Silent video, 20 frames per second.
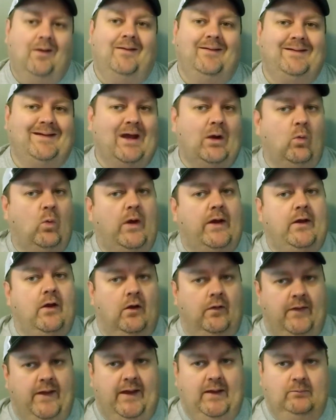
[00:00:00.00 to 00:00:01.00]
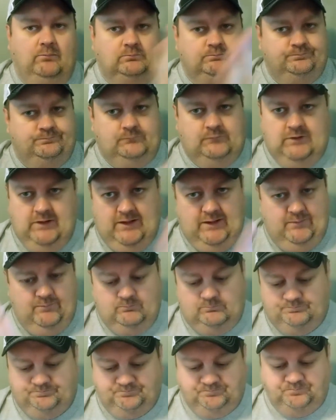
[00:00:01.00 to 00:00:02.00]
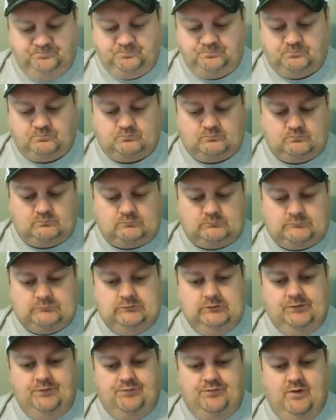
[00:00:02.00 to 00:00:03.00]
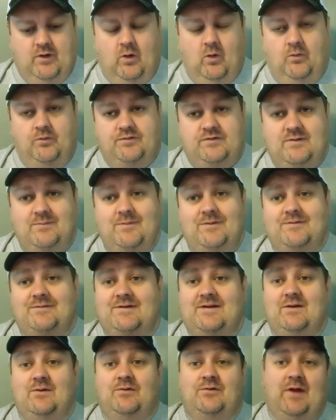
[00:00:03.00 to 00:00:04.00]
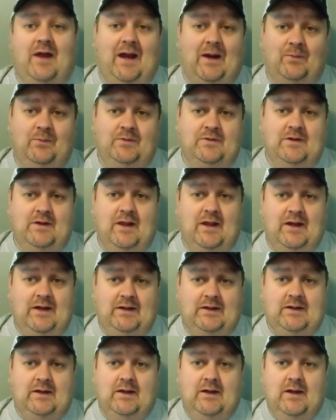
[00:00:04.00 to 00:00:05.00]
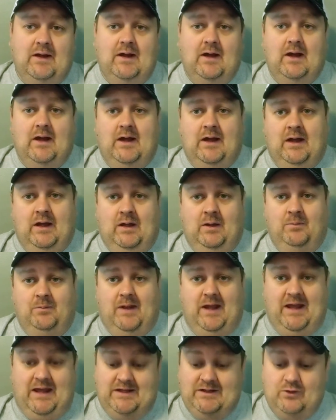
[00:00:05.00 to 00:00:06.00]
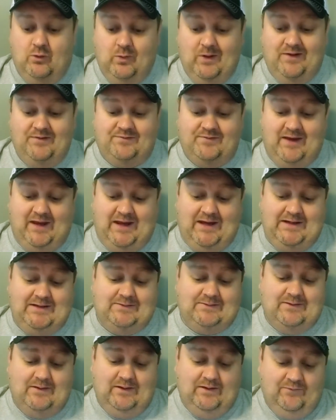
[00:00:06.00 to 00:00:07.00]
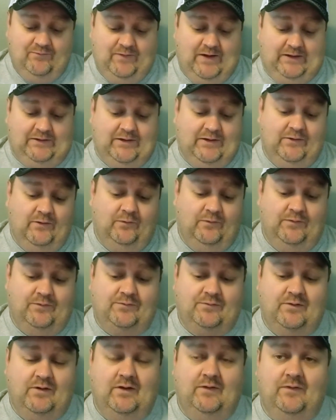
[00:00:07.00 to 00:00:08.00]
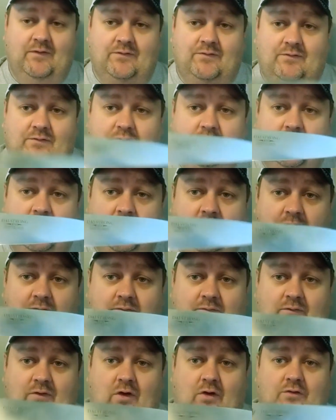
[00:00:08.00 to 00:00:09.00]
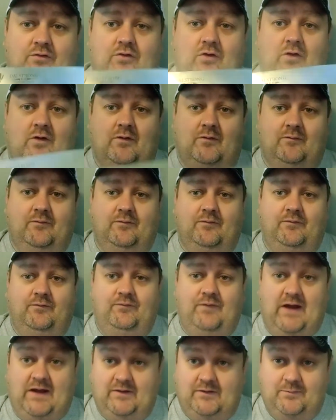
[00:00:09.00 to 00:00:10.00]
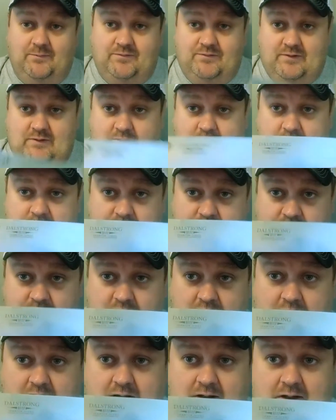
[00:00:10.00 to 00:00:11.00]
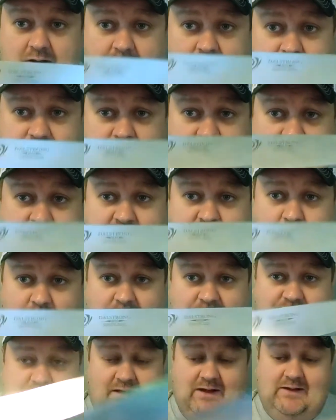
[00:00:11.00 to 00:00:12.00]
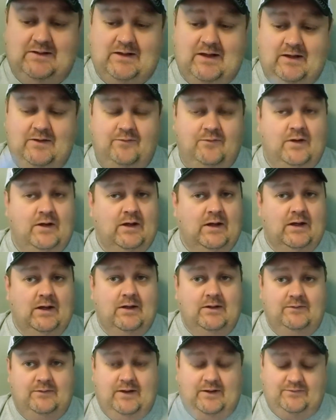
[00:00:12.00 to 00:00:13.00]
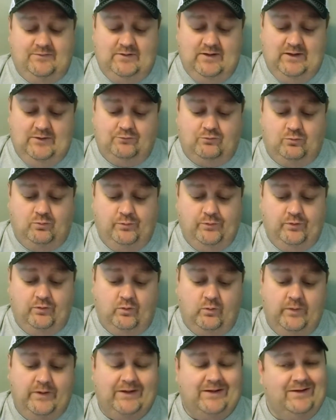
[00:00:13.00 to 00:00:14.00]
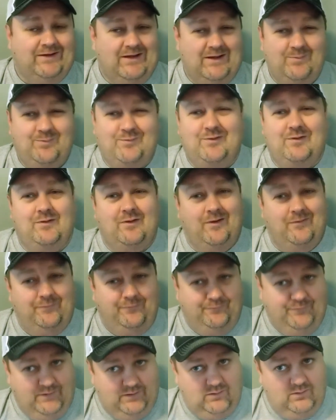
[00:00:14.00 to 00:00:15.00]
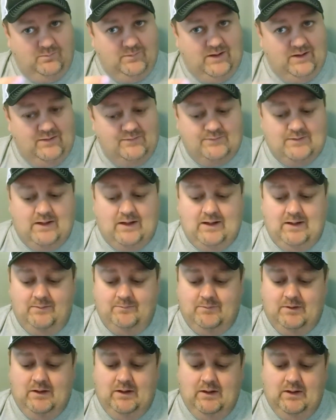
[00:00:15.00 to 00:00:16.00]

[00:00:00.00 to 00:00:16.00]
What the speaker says: You gotta weigh all that. Okay. So some of the steels I really like. AUS 8. In fact, I know this Dahlstrong Phantom series is an AUS 8 knife. Takes an edge real quick, keeps it a fair amount of time.